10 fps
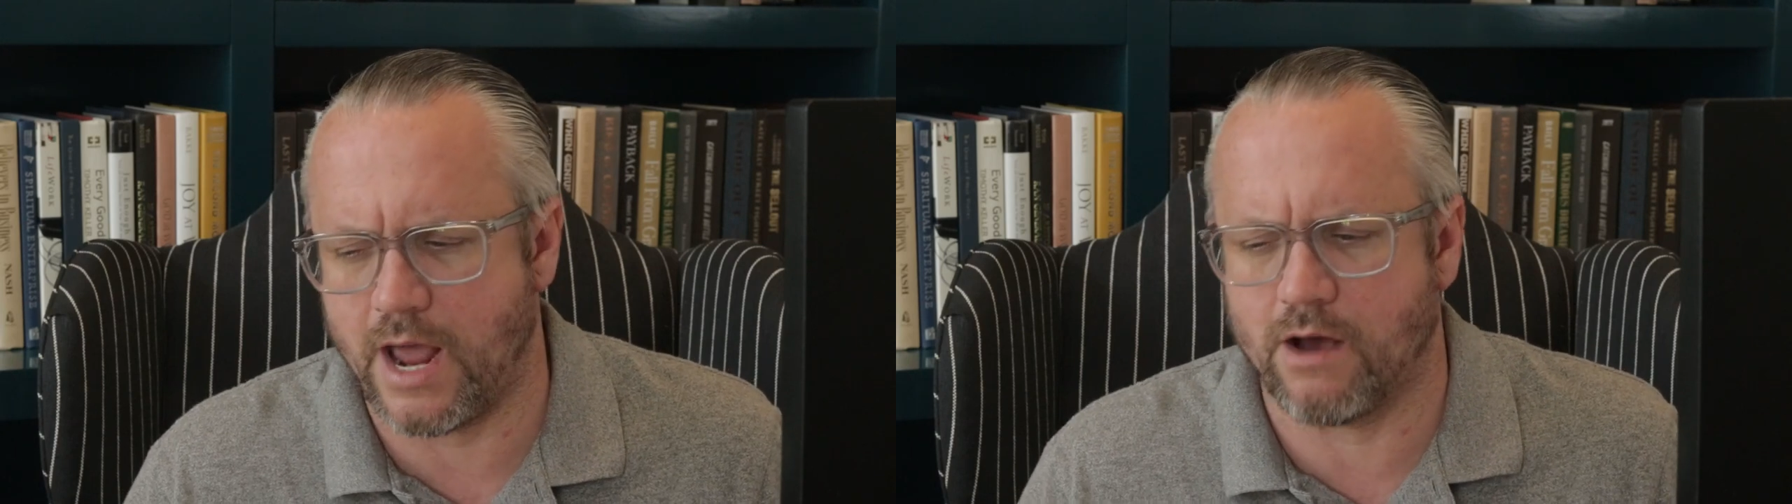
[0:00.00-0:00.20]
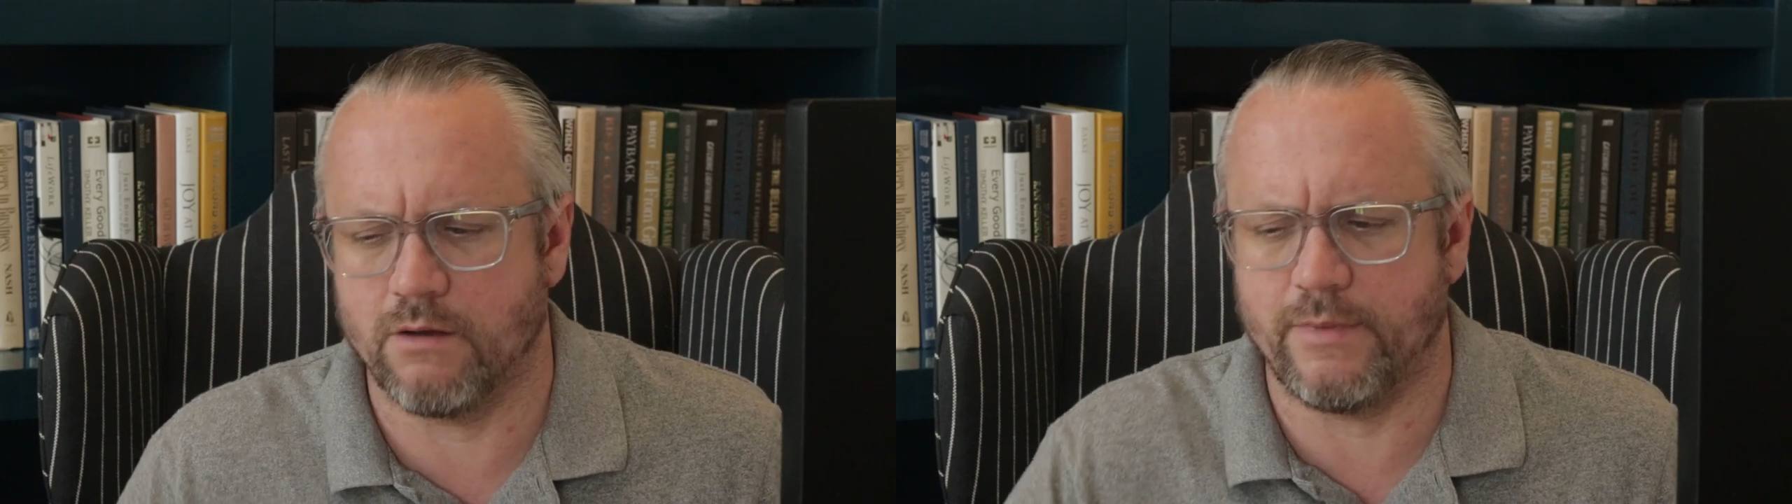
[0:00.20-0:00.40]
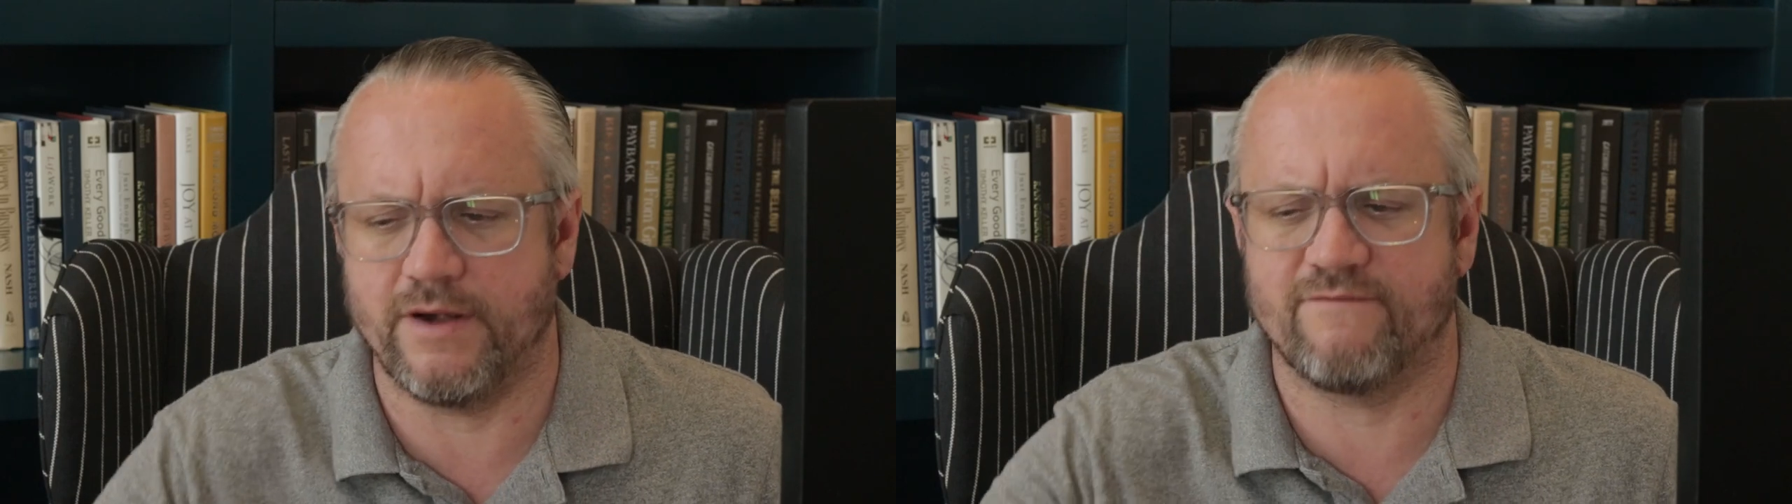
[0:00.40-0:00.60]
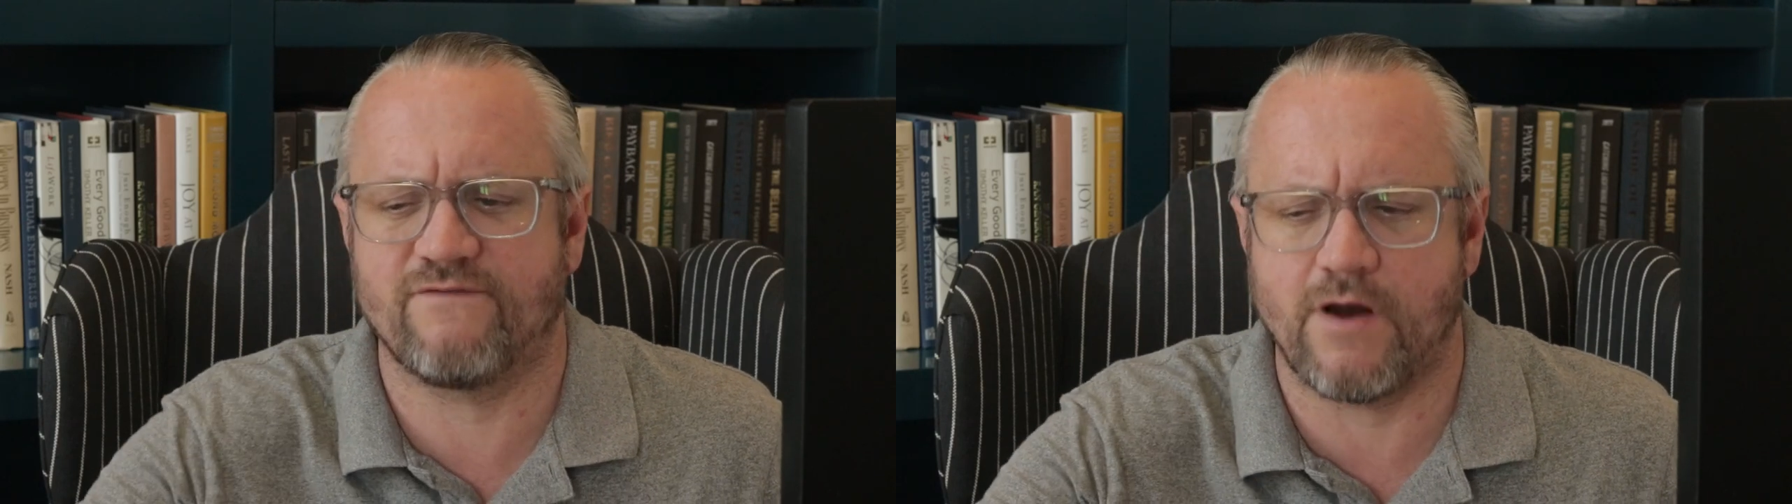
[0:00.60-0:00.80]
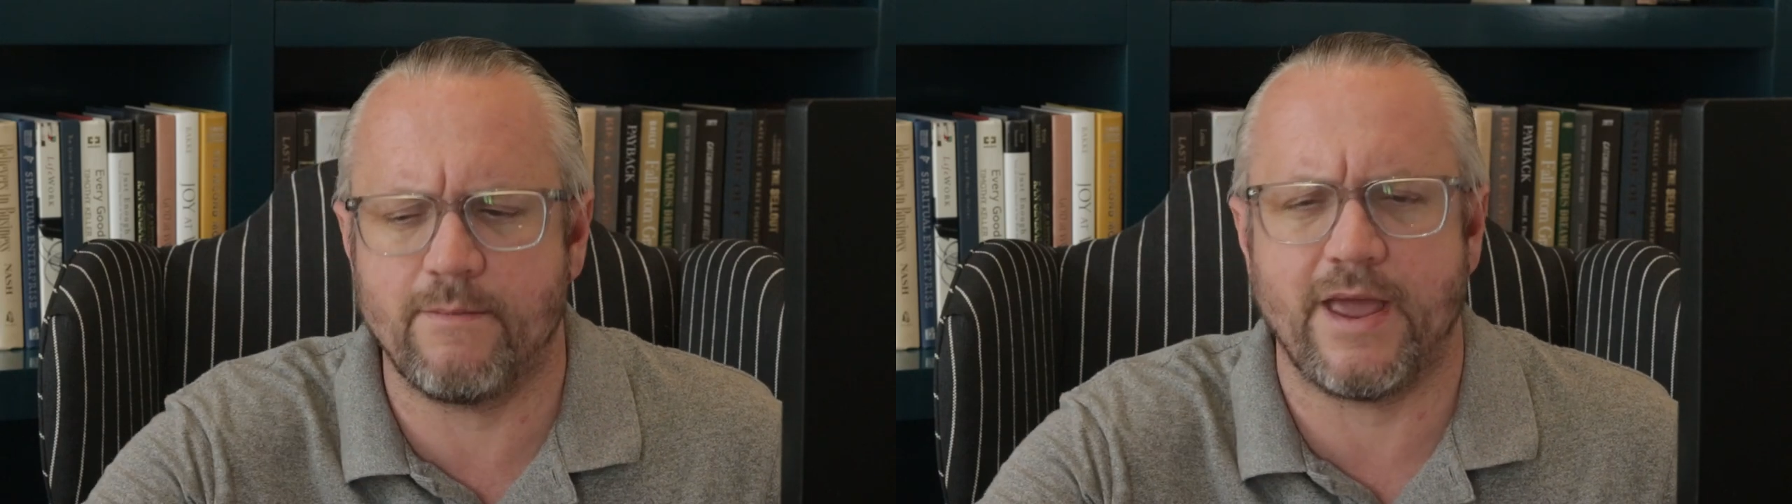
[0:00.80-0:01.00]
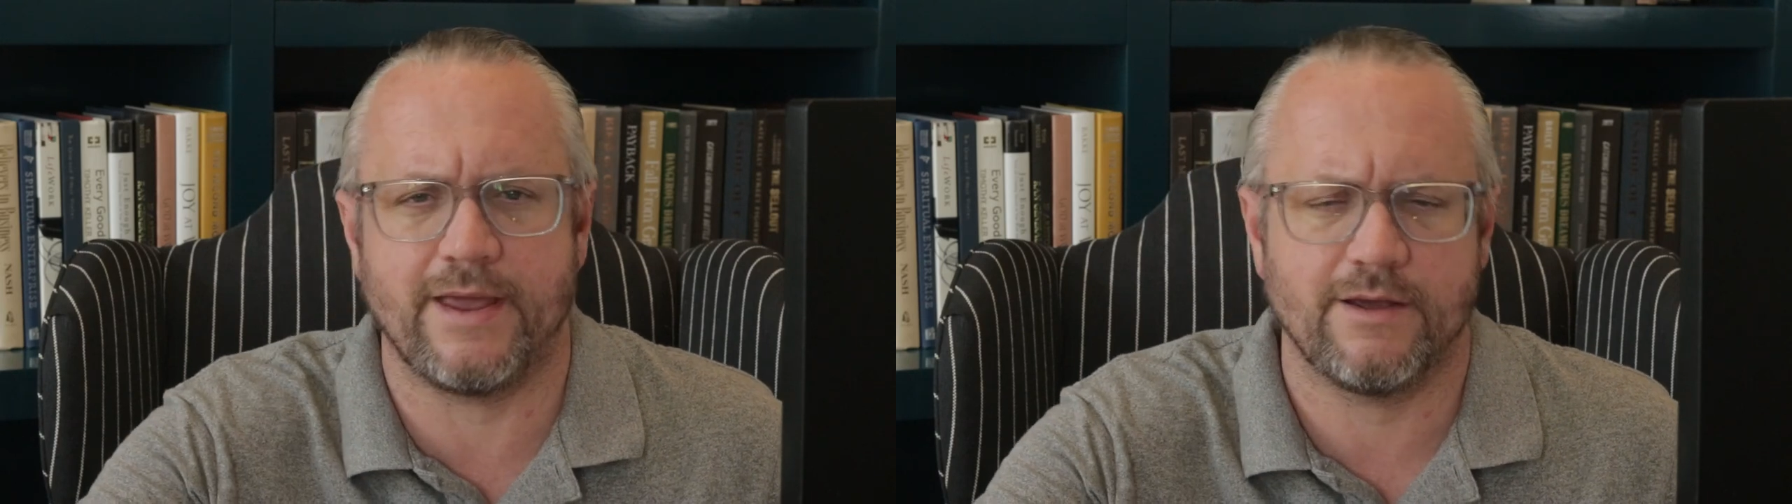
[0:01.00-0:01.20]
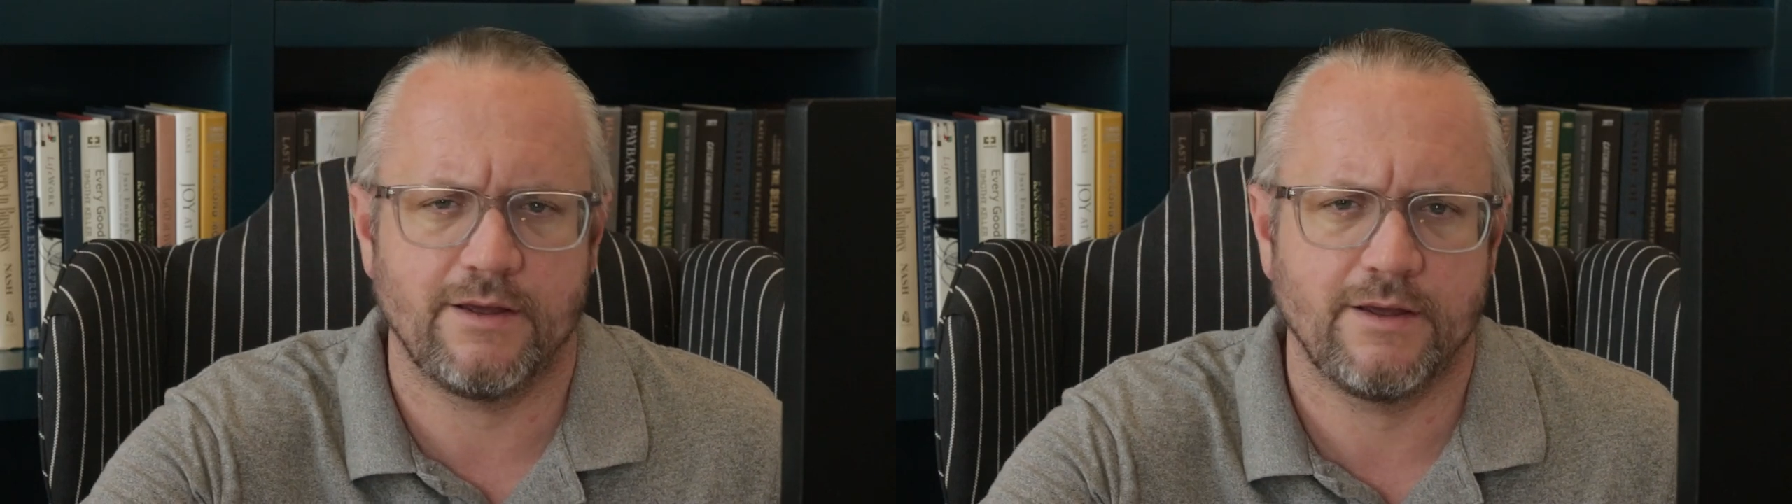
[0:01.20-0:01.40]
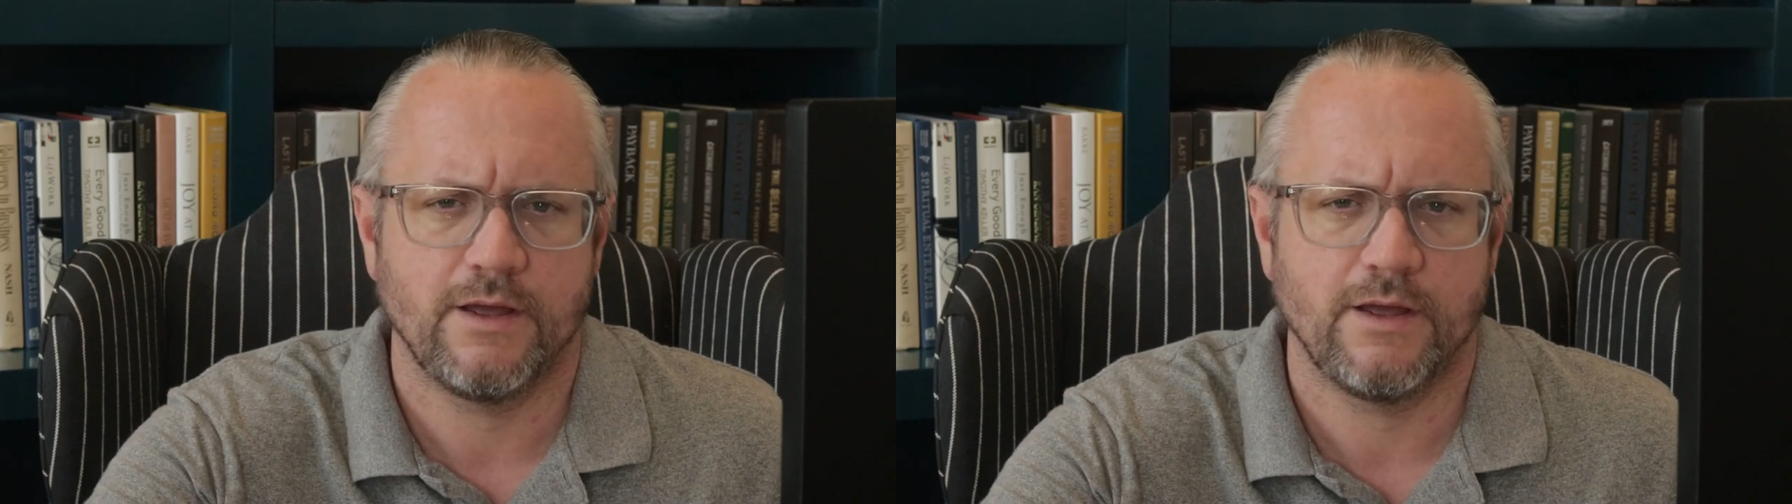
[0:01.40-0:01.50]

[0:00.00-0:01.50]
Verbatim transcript: element from a